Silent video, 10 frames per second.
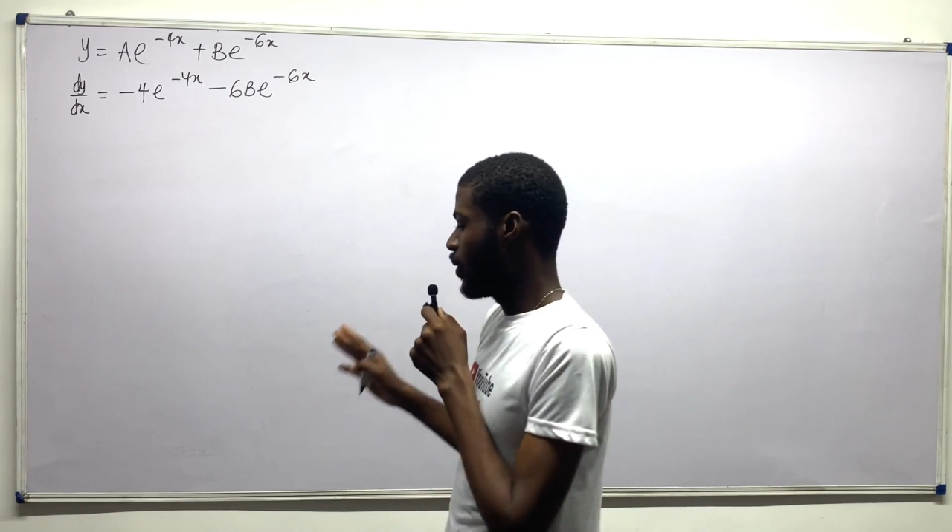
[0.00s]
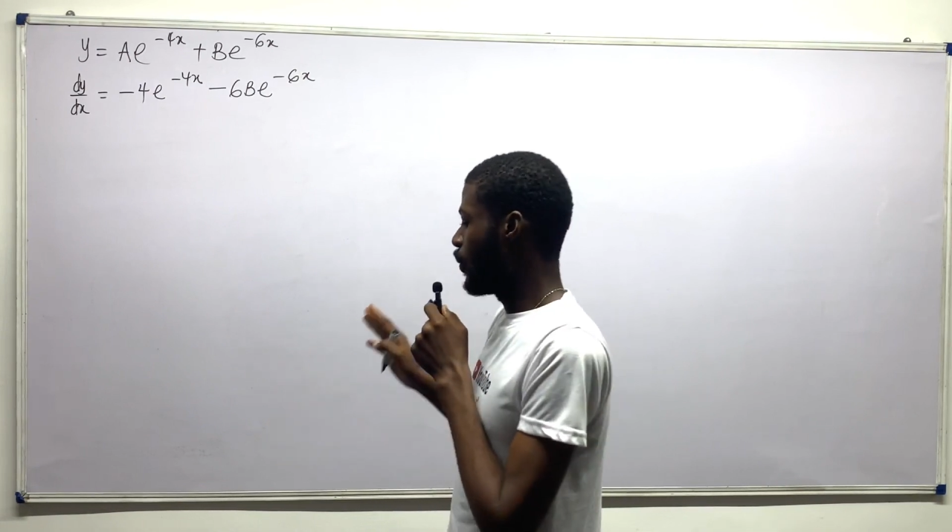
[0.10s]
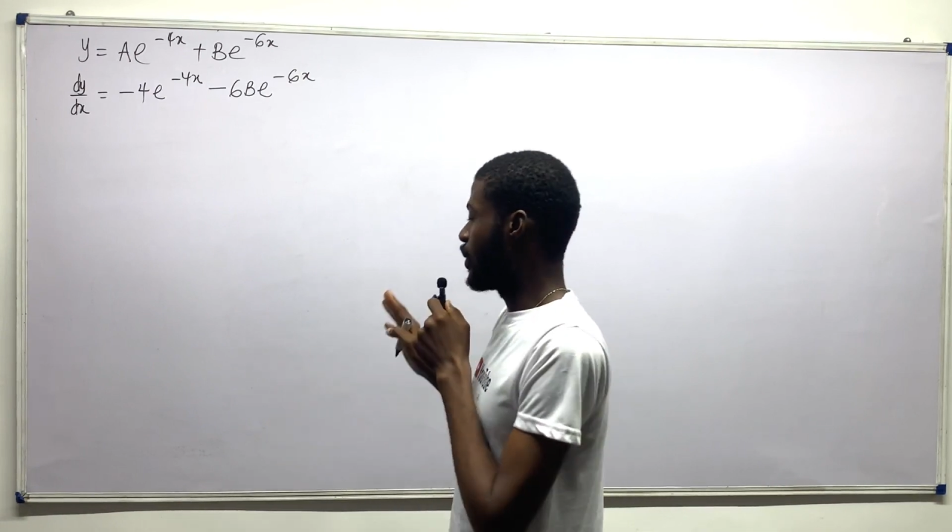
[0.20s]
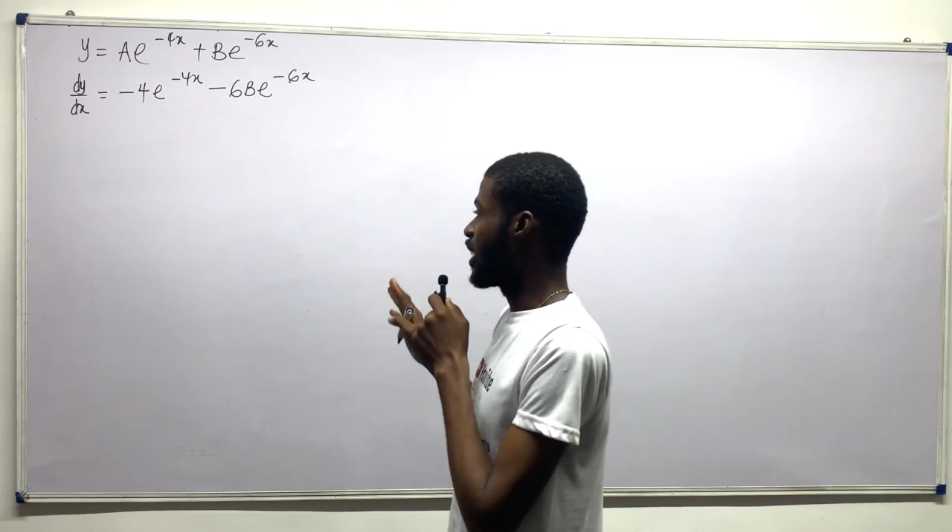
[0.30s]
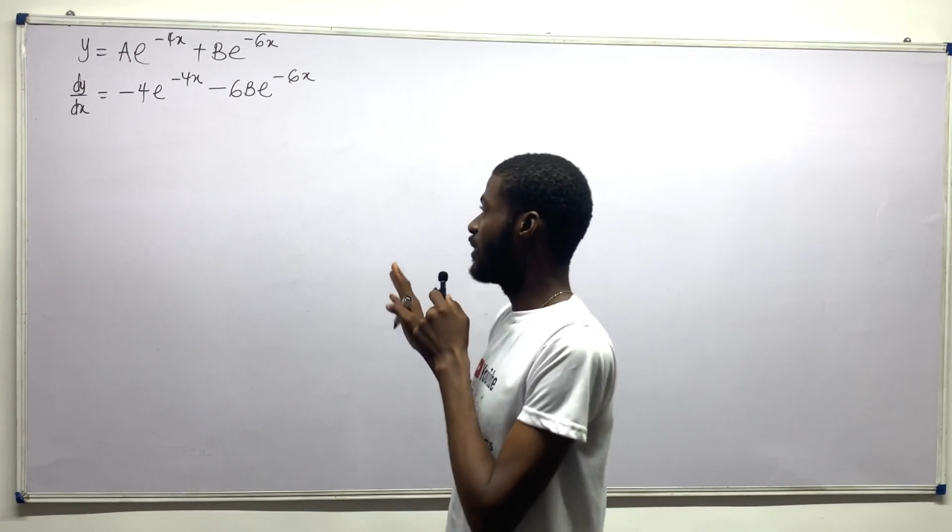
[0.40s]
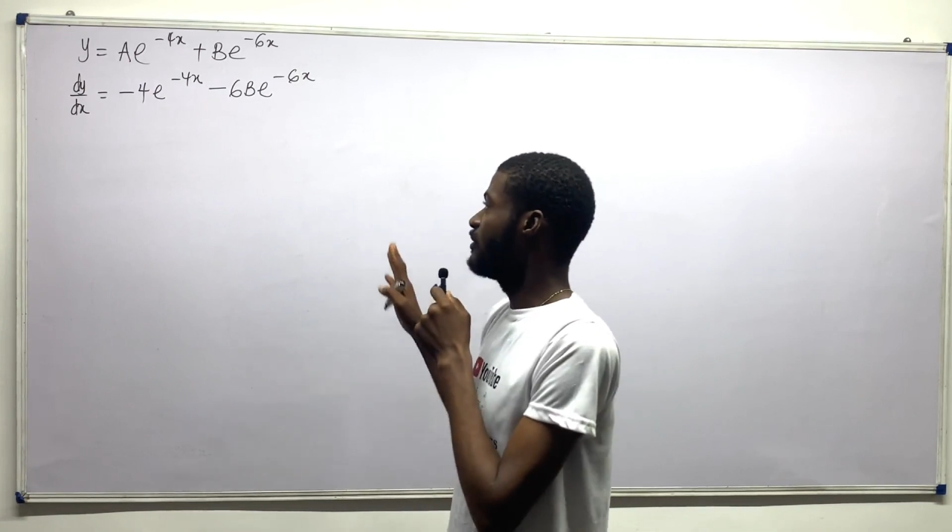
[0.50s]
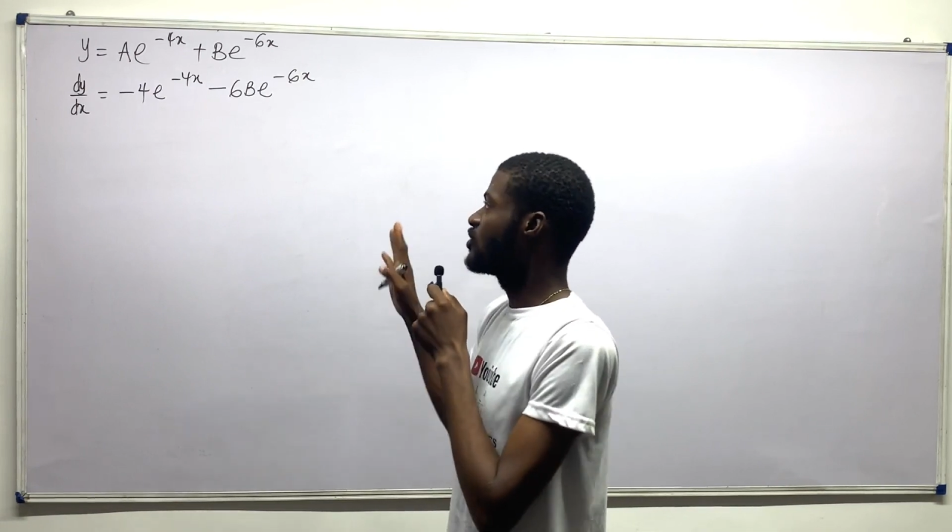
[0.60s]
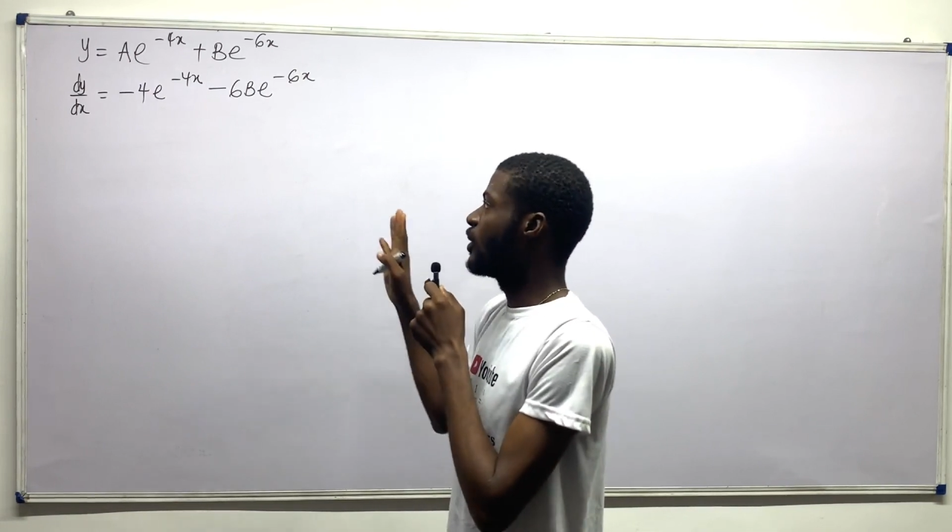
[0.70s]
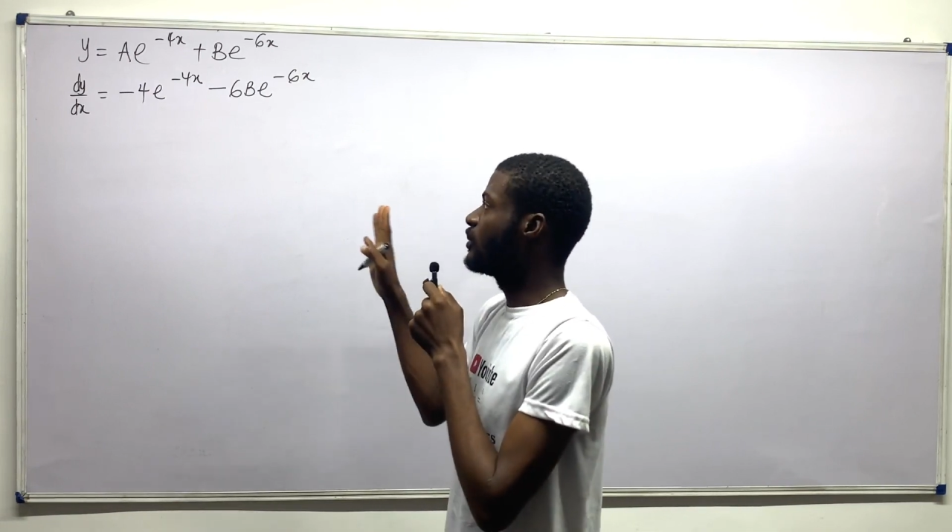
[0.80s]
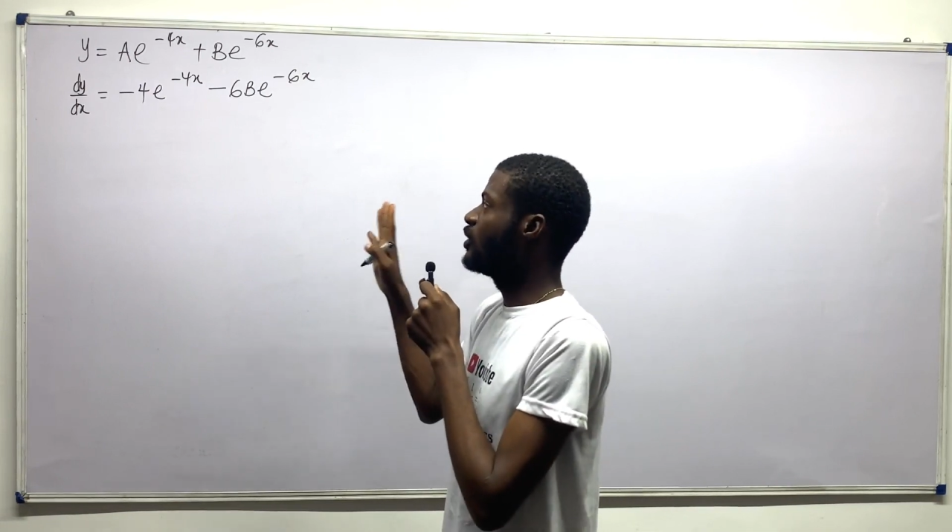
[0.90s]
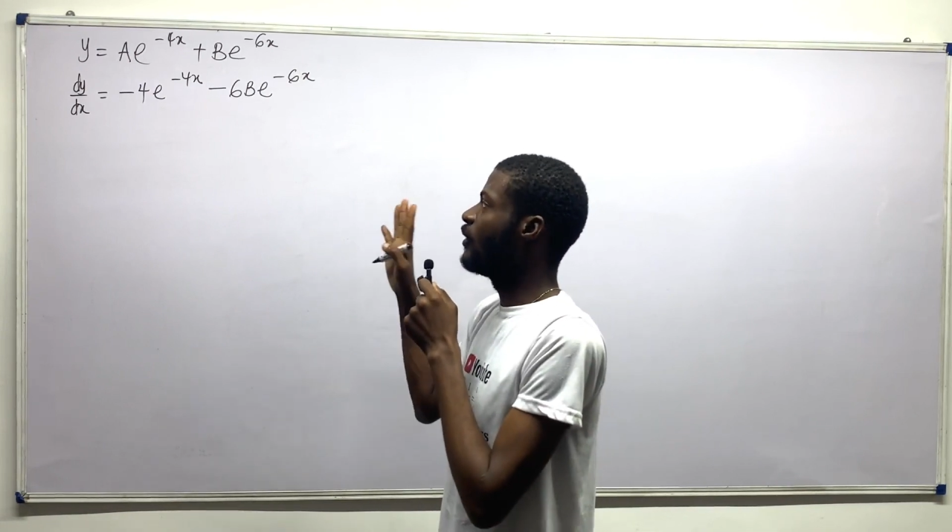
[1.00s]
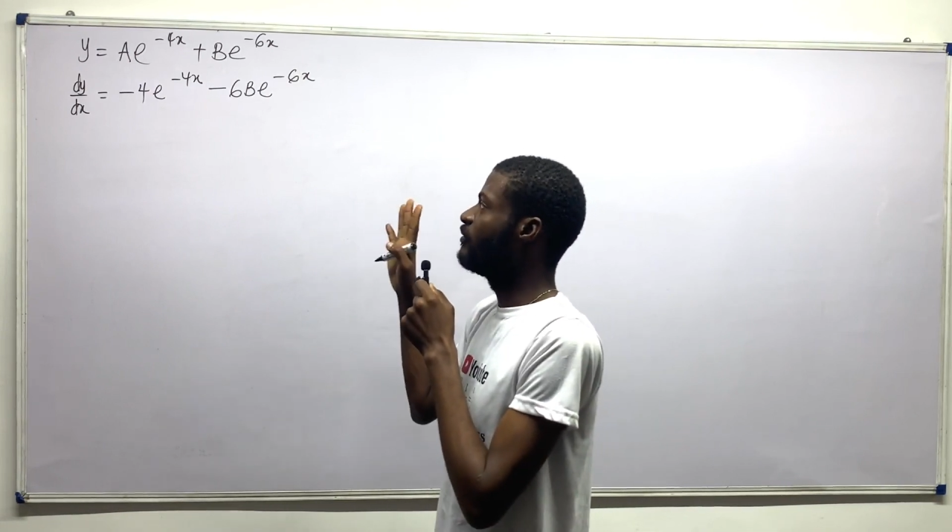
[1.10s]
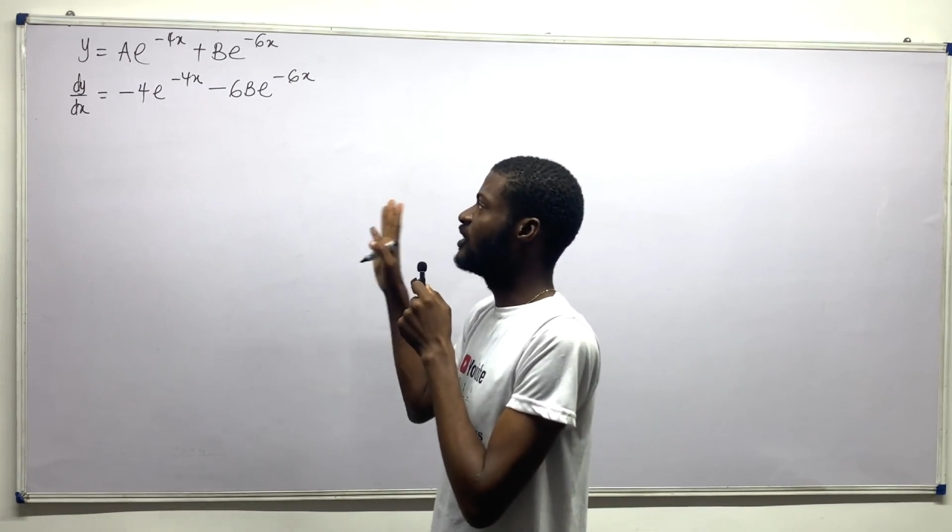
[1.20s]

When you're giving something of